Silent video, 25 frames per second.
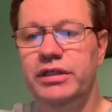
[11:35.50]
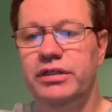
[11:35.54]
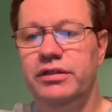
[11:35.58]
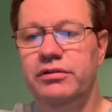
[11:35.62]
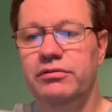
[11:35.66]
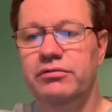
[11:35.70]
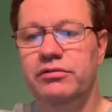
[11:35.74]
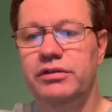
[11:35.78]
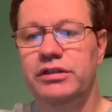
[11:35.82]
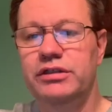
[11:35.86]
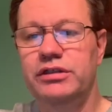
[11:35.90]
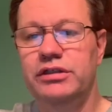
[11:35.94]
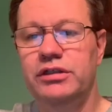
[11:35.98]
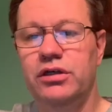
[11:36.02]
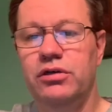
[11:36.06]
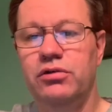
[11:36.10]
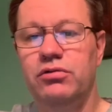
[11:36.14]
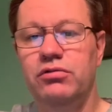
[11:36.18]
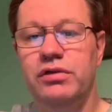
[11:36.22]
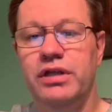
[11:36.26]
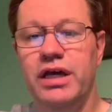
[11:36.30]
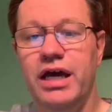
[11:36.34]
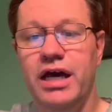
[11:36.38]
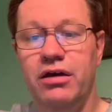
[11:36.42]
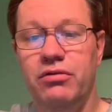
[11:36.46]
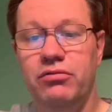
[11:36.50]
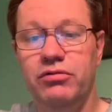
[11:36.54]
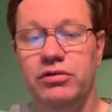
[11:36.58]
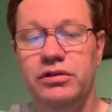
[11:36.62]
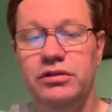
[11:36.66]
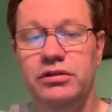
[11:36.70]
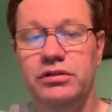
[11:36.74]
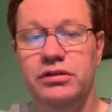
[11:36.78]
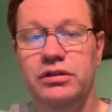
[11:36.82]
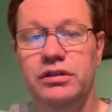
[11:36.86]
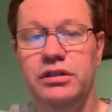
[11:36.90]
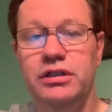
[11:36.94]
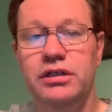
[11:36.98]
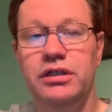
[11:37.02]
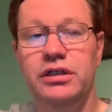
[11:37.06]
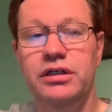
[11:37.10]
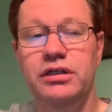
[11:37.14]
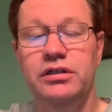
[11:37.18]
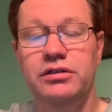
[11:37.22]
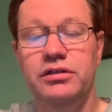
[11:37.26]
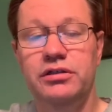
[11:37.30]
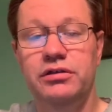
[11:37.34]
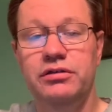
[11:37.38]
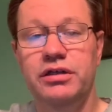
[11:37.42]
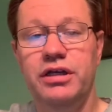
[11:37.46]
We sold that one.
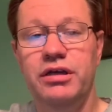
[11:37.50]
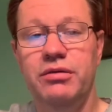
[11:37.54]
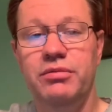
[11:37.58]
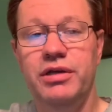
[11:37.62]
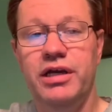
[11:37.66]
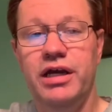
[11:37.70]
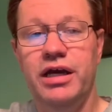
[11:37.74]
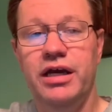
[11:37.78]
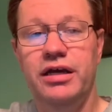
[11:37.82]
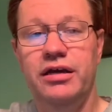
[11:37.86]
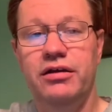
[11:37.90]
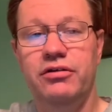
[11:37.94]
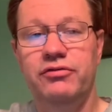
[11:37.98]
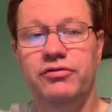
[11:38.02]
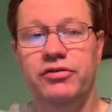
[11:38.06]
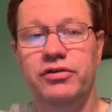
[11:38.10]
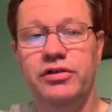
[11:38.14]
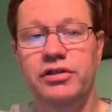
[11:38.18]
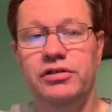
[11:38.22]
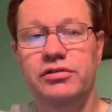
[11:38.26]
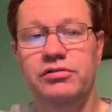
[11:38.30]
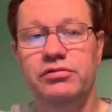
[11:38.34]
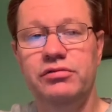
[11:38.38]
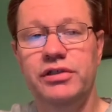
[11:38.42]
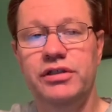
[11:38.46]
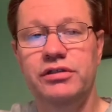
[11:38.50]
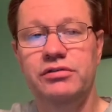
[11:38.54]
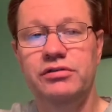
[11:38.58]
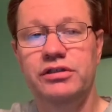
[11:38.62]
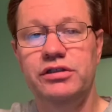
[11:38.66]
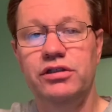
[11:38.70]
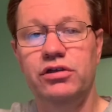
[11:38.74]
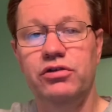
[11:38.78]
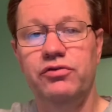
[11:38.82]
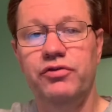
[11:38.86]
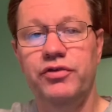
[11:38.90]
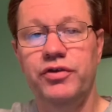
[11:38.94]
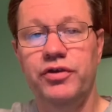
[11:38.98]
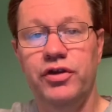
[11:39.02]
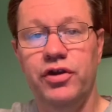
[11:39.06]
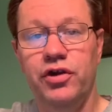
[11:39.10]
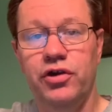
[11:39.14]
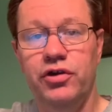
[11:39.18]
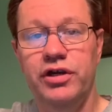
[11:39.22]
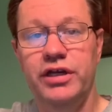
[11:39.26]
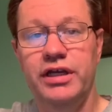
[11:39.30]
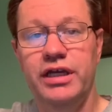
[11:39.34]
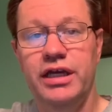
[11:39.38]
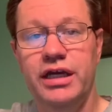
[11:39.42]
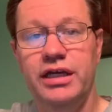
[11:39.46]
So keep an eye out for this one. It sold for
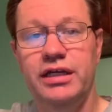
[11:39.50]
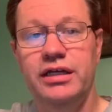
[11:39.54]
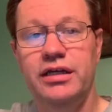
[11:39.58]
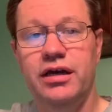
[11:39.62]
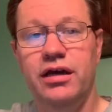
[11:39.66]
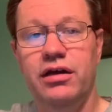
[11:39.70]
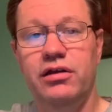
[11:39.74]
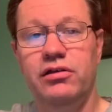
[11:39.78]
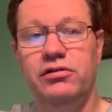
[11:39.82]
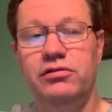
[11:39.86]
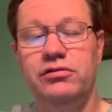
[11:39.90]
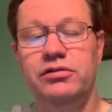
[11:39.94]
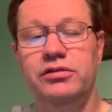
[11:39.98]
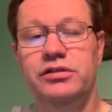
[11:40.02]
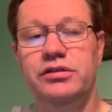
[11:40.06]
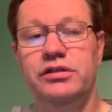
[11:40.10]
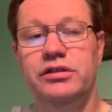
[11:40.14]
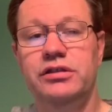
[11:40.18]
$38.